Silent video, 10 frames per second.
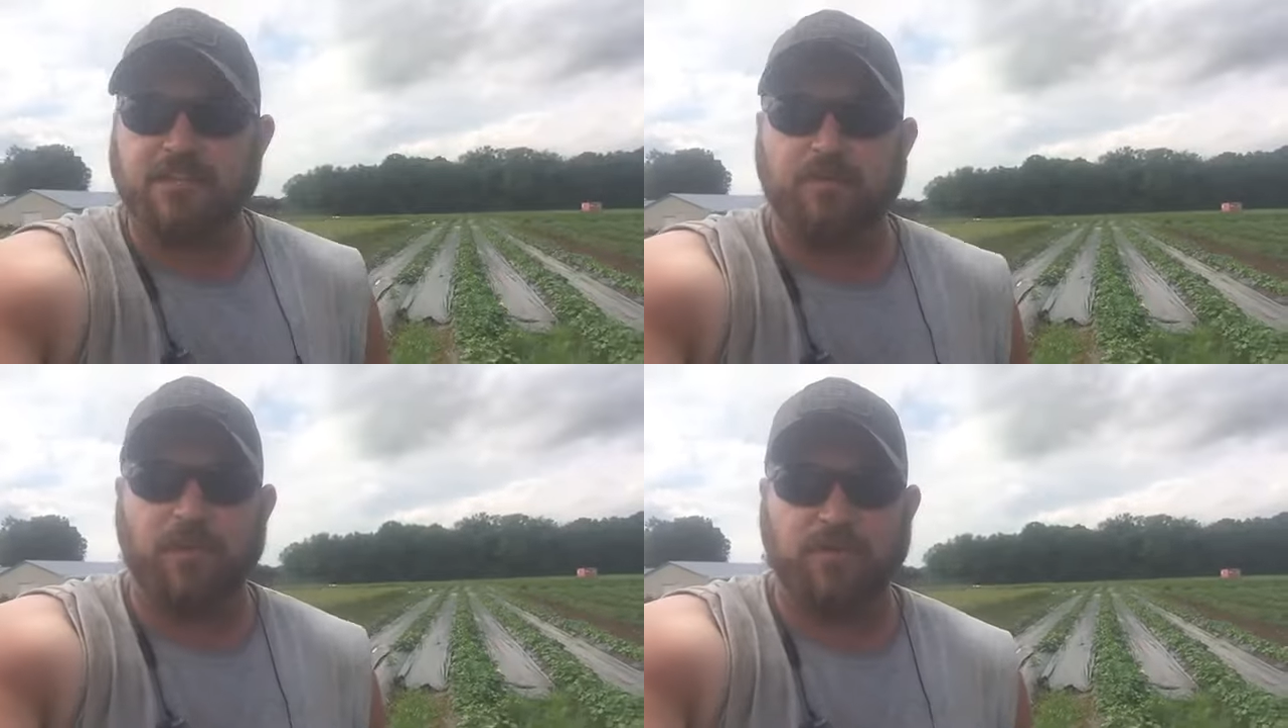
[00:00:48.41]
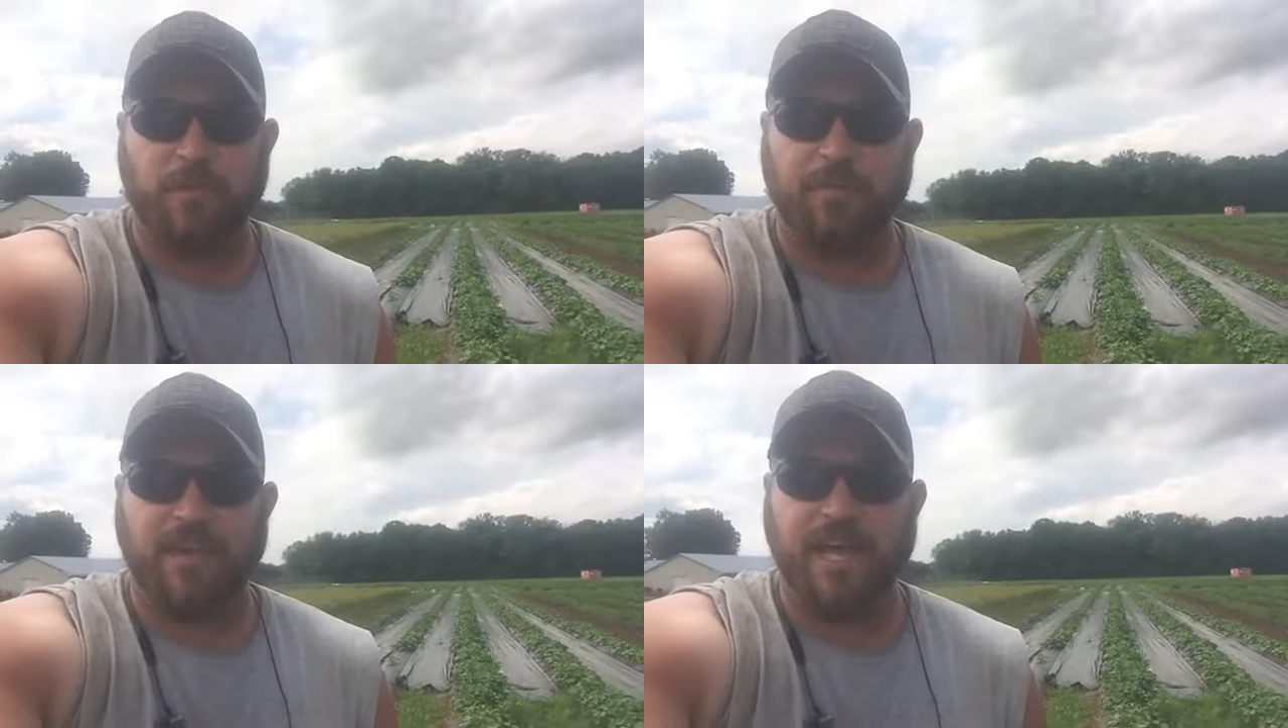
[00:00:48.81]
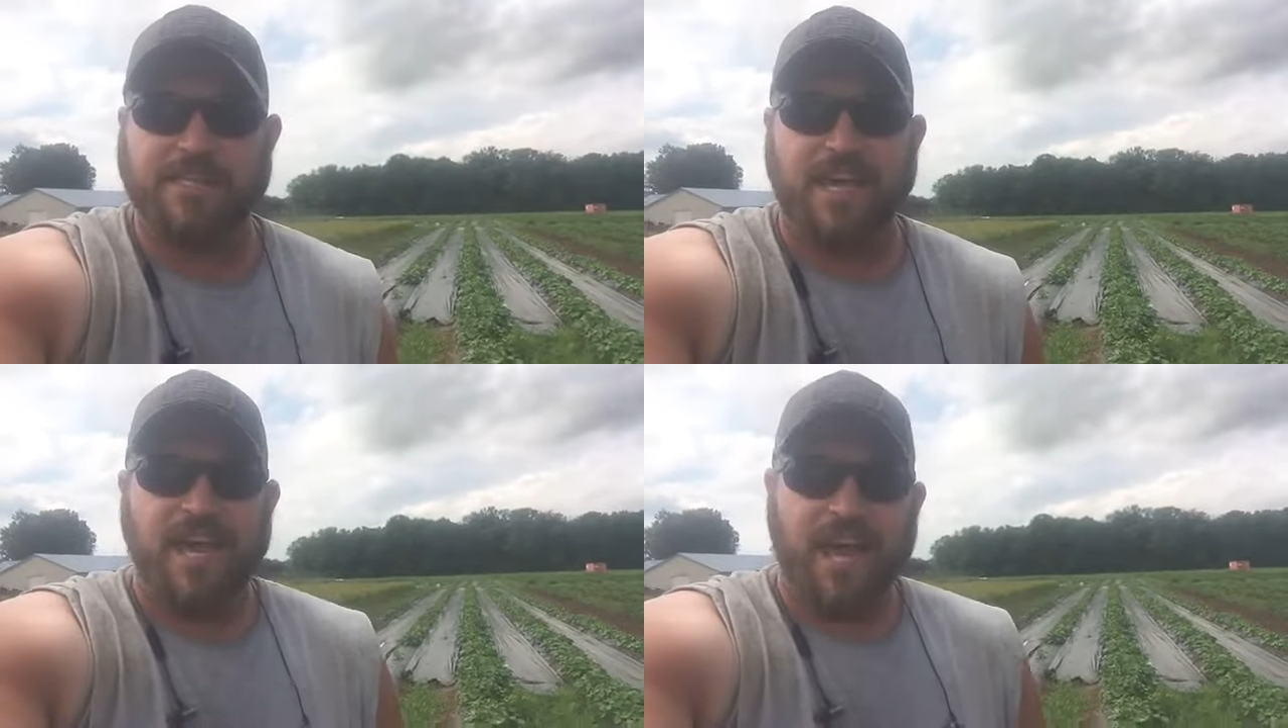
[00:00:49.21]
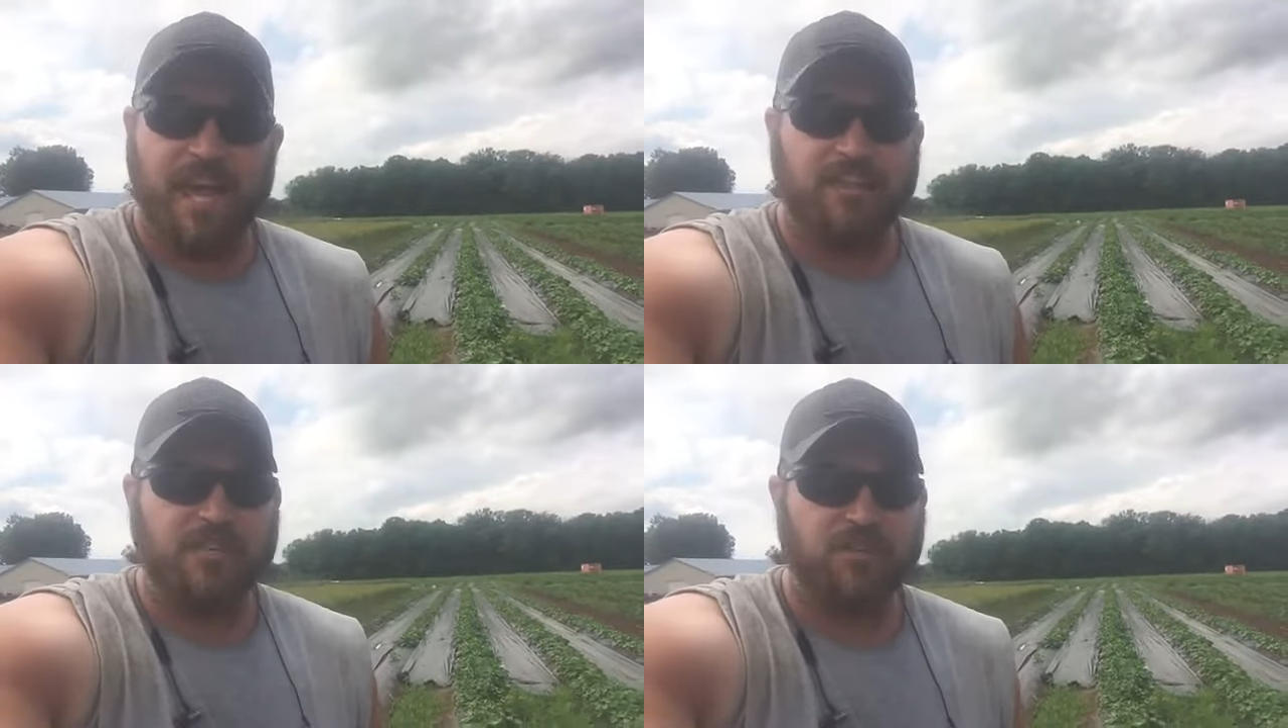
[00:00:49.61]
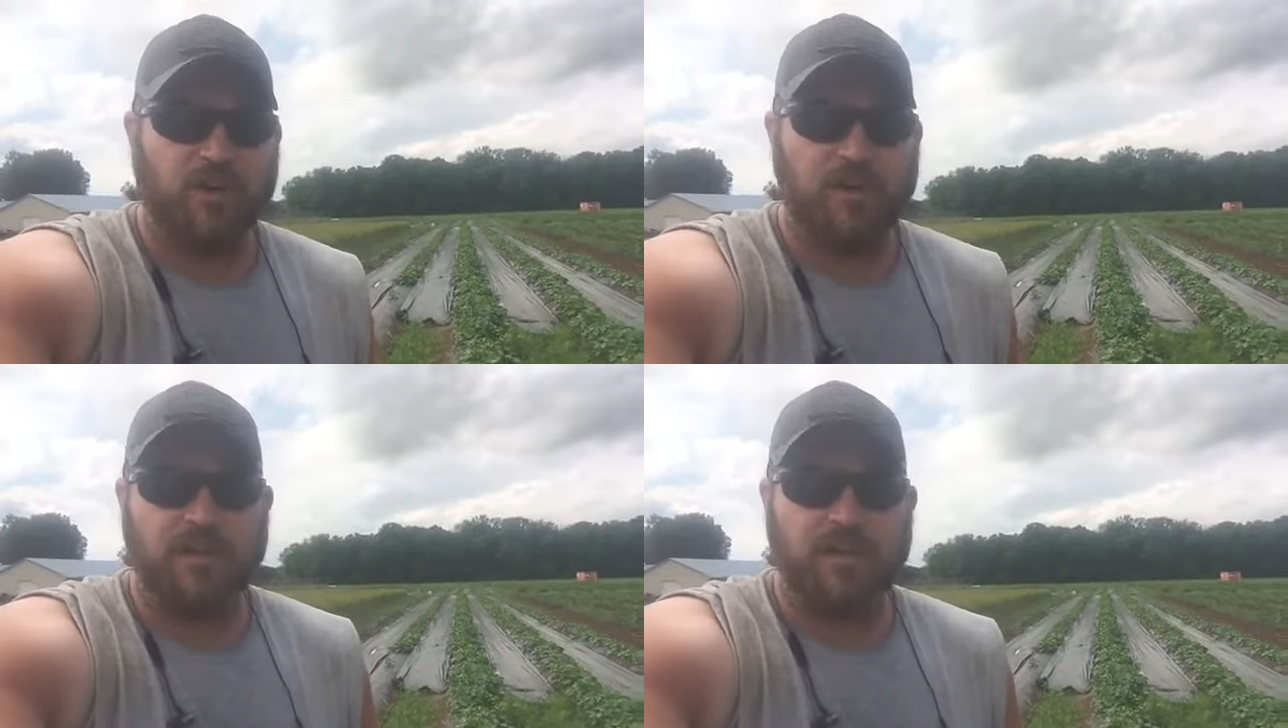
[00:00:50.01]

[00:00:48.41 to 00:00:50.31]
So both the plant and the soil